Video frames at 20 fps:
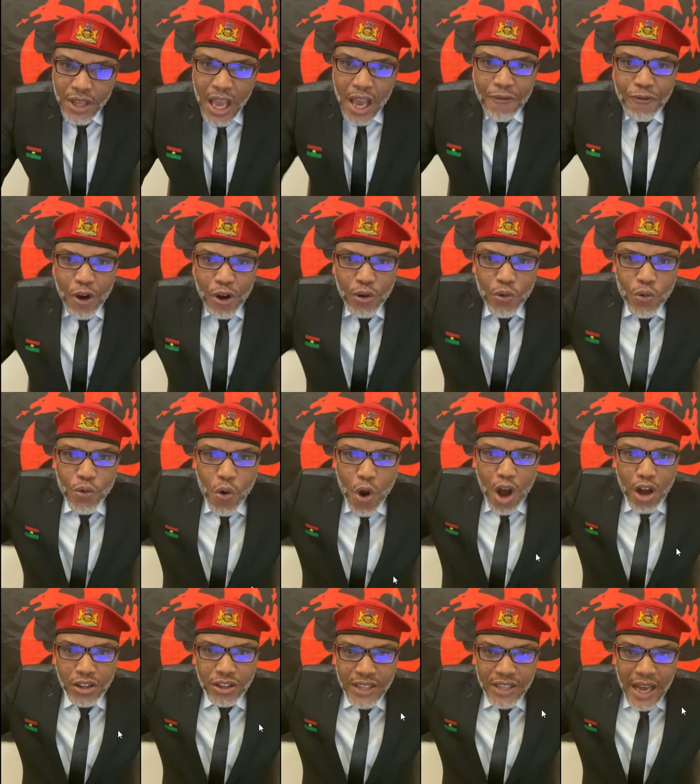Even
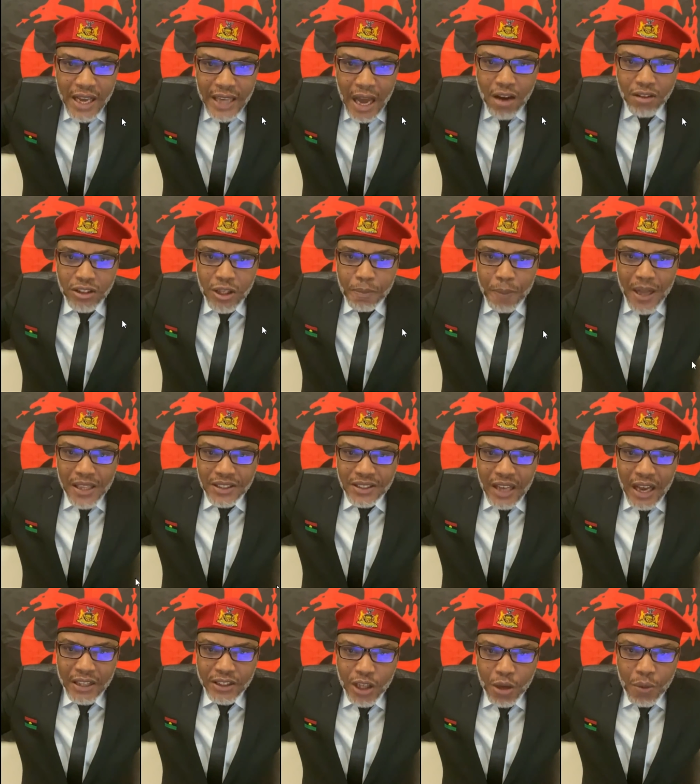what their
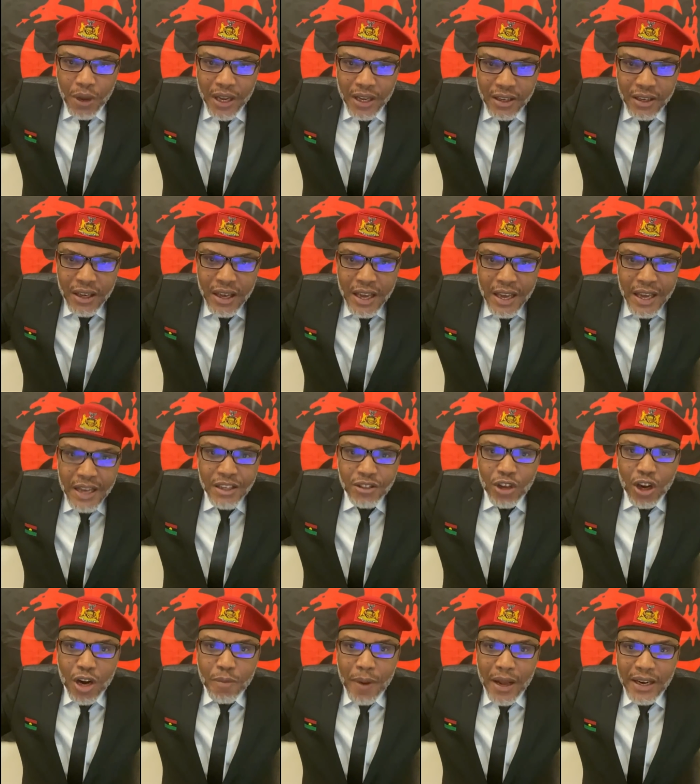counterparts are doing
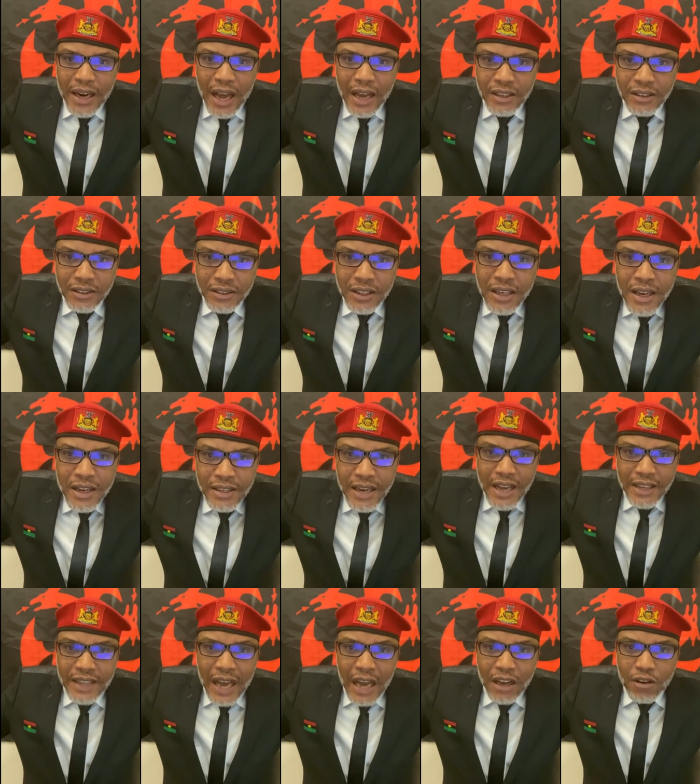in Yoruba land,
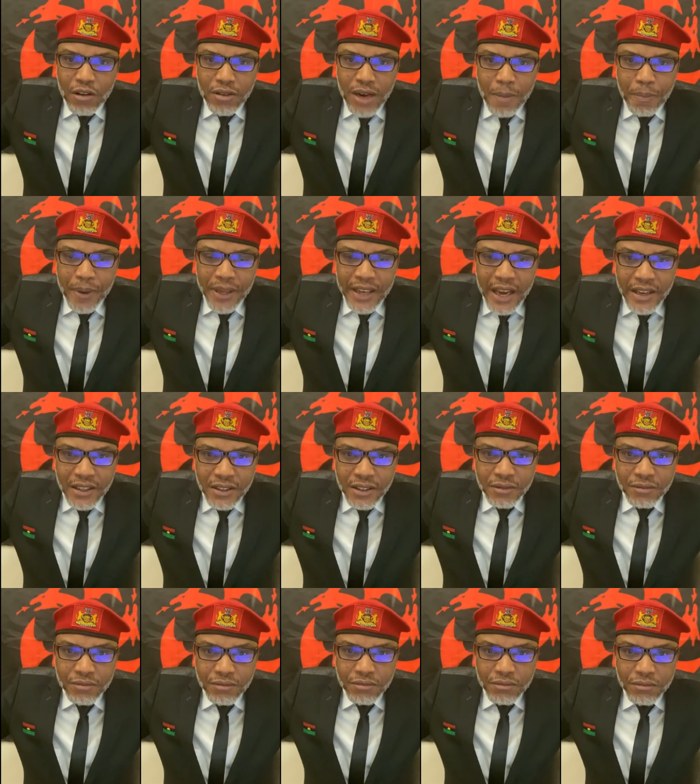they cannot
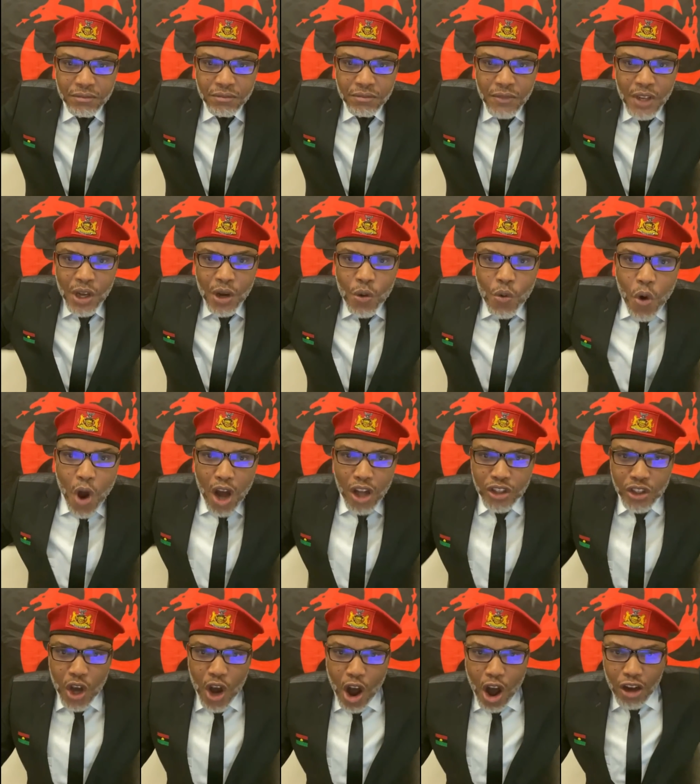replicate.
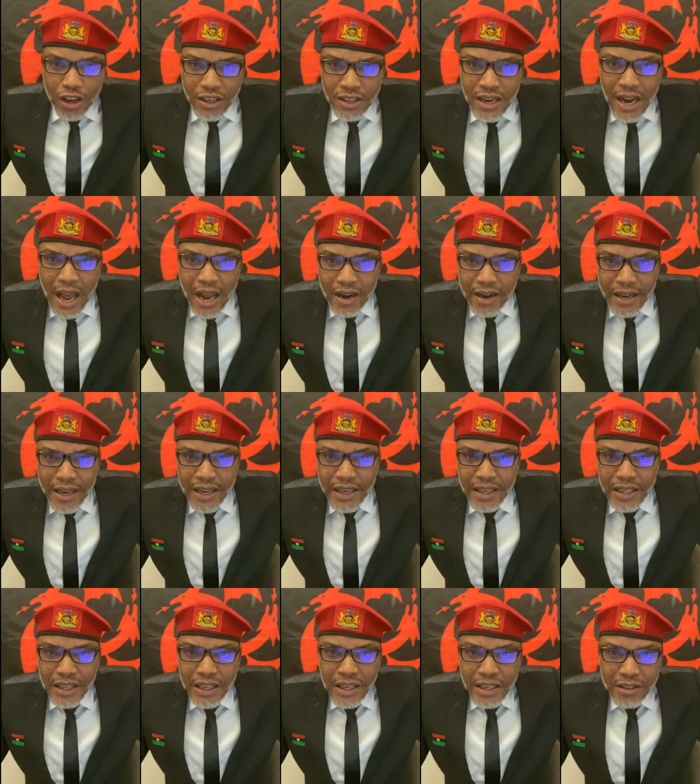What
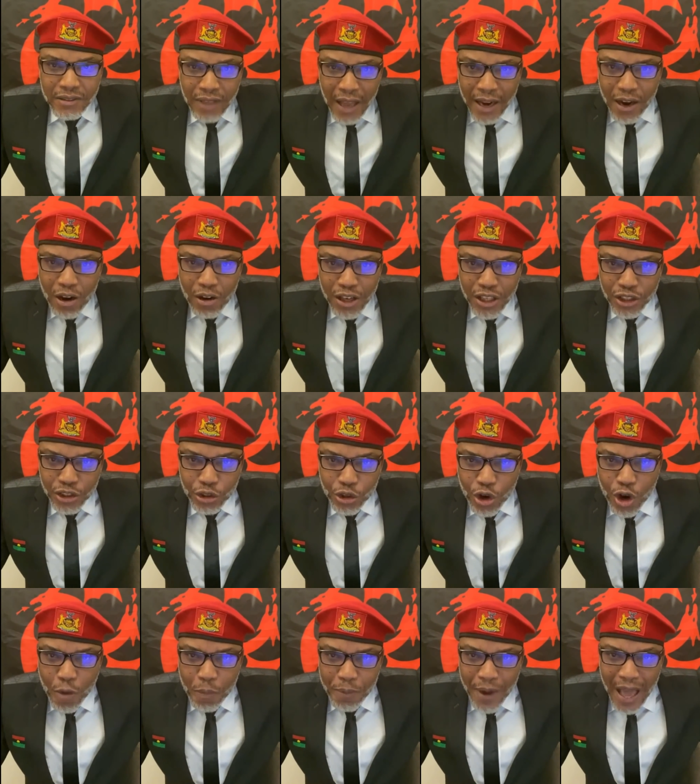ordinary terrorist
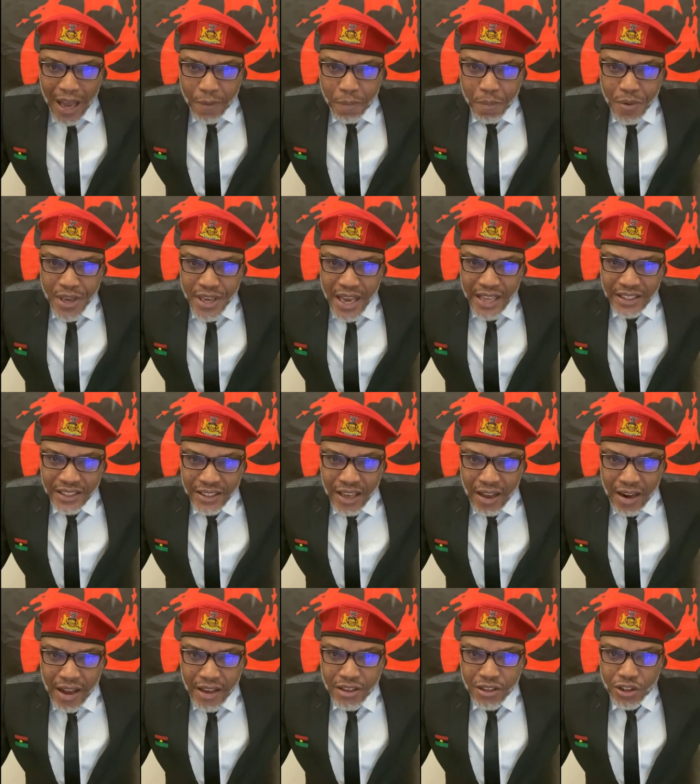group like Miyetti
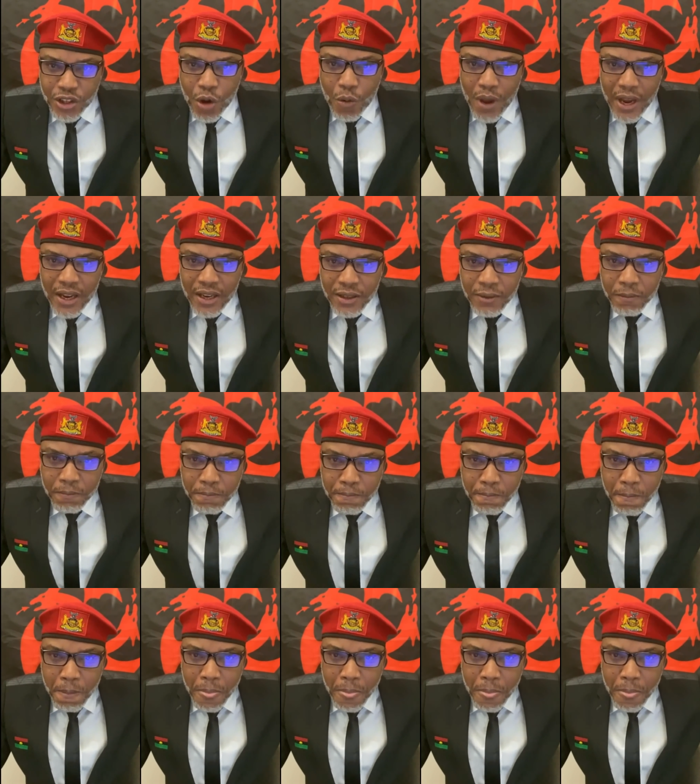Allah is doing,